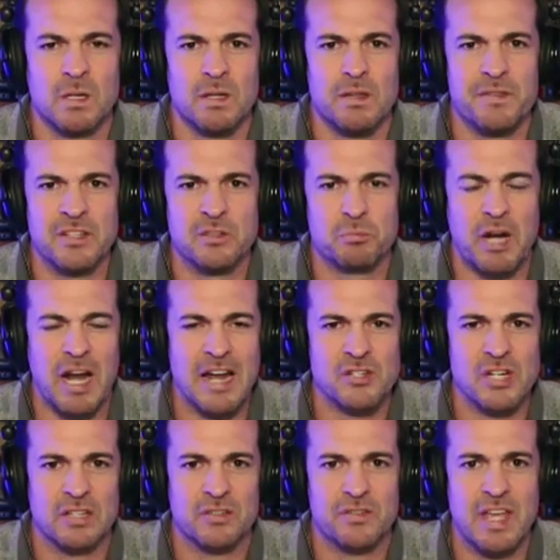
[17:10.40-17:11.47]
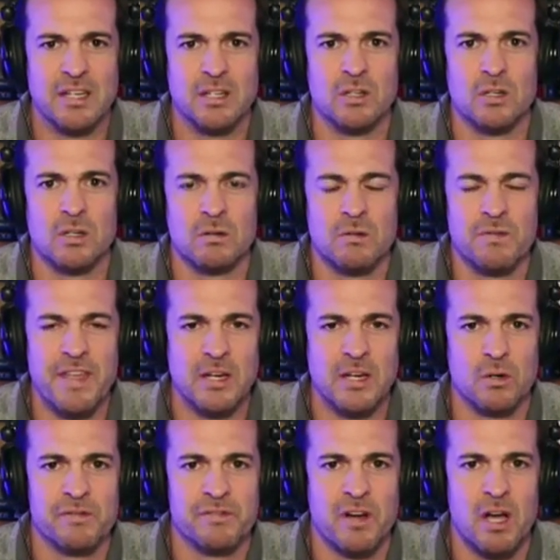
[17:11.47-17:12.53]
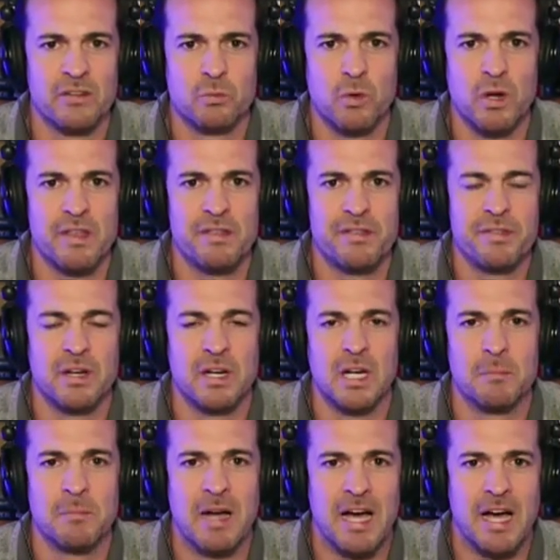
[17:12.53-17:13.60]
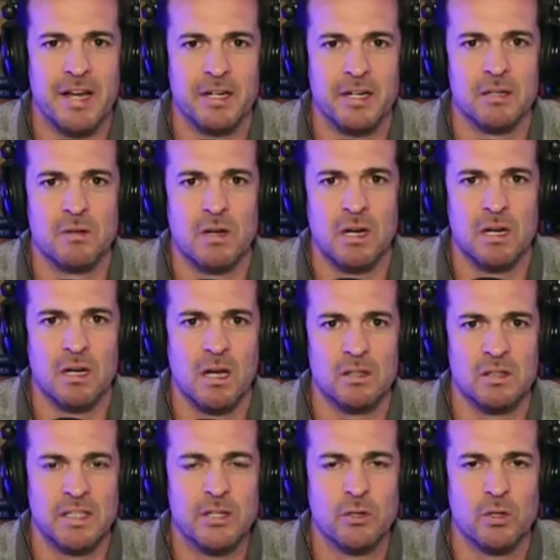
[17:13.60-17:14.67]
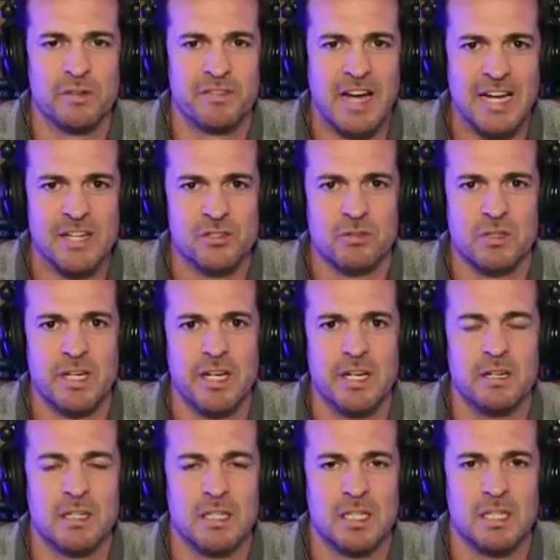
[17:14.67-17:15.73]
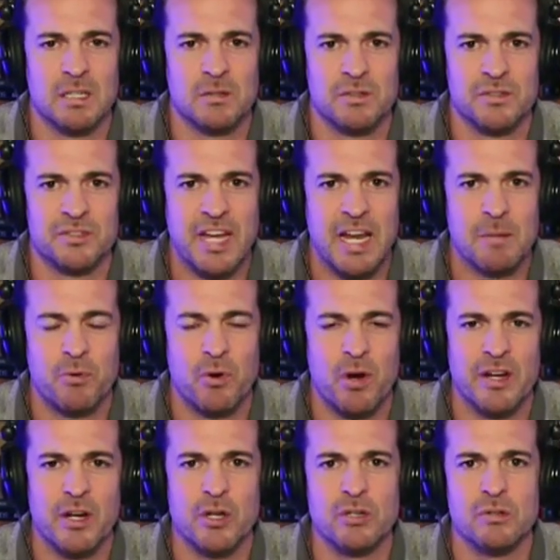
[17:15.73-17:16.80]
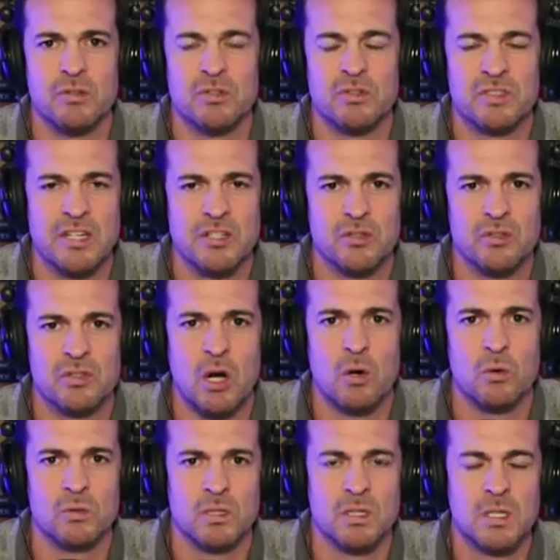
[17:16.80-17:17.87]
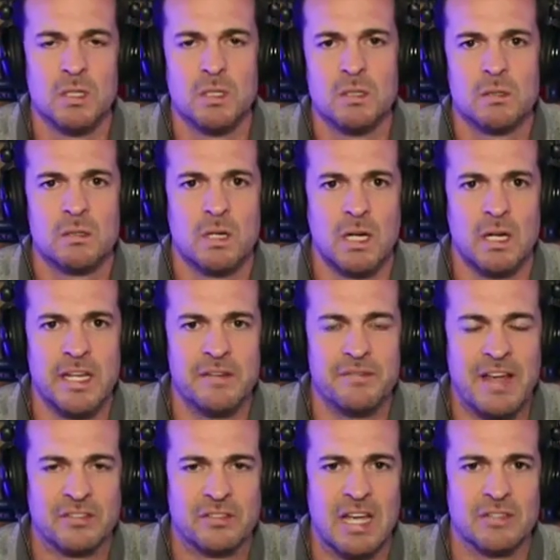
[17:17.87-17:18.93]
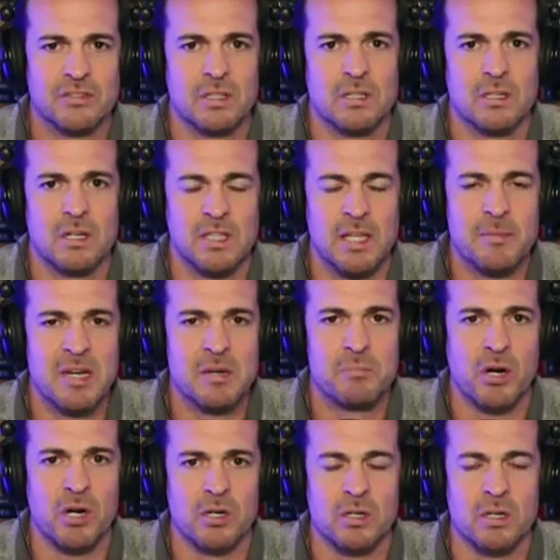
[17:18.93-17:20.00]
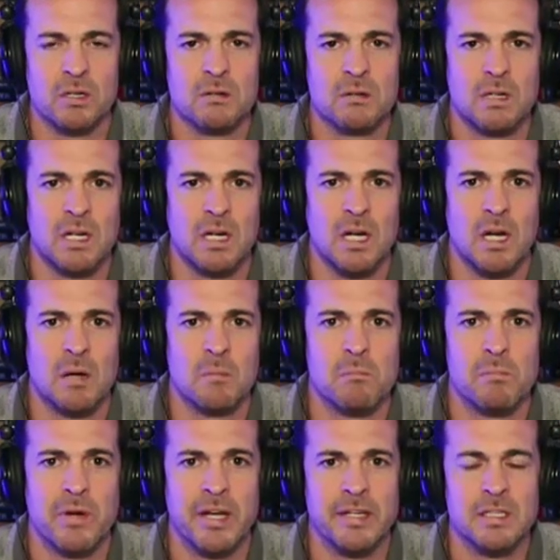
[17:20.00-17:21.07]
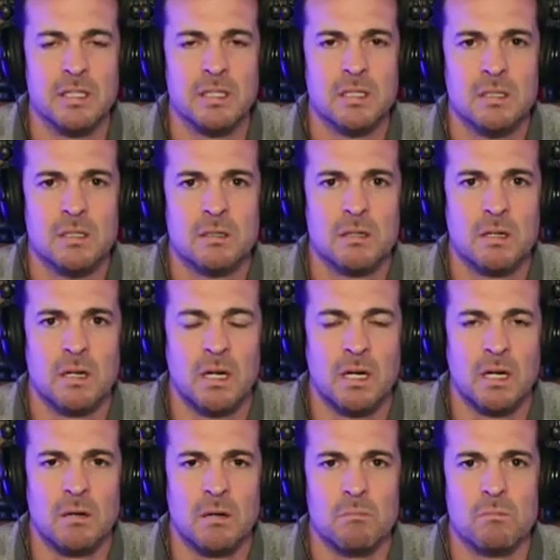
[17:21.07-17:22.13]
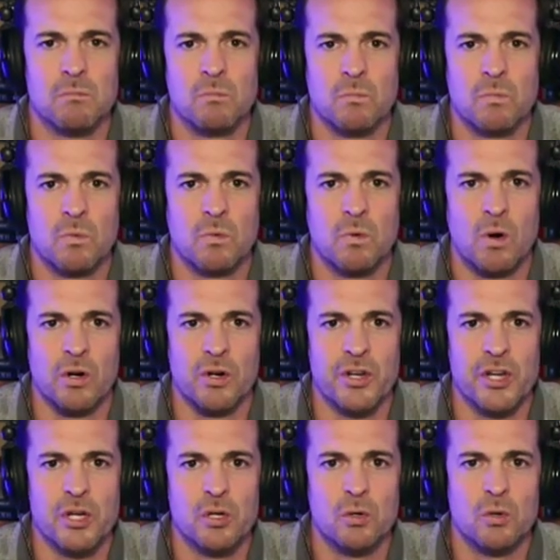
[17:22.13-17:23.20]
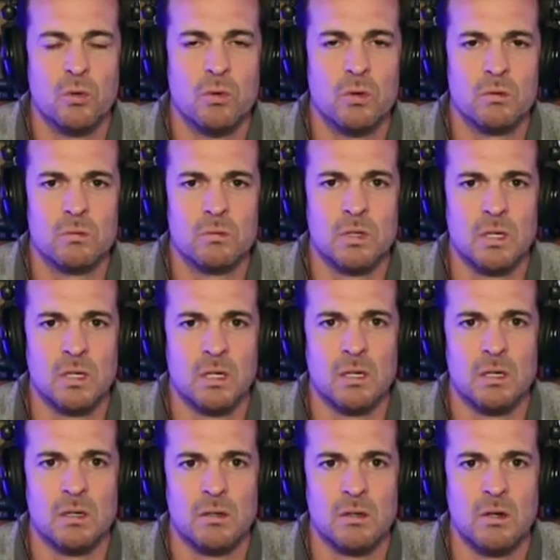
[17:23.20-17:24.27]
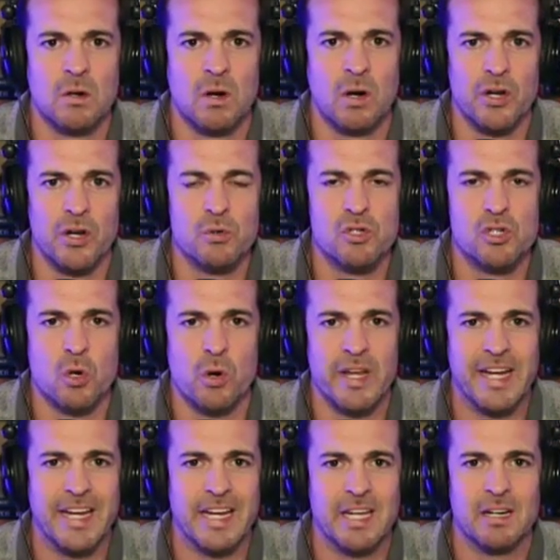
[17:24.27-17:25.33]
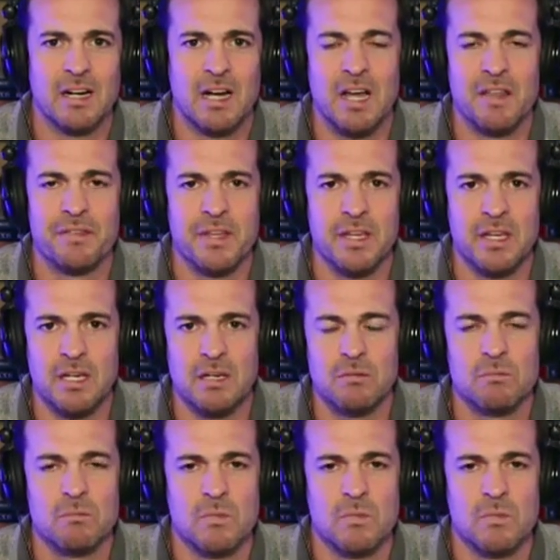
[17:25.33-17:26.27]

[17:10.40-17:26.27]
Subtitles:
these projects that you're involved with on a legal advisory standpoint? I know you said you don't invest as a limited partner, but are you joining in on the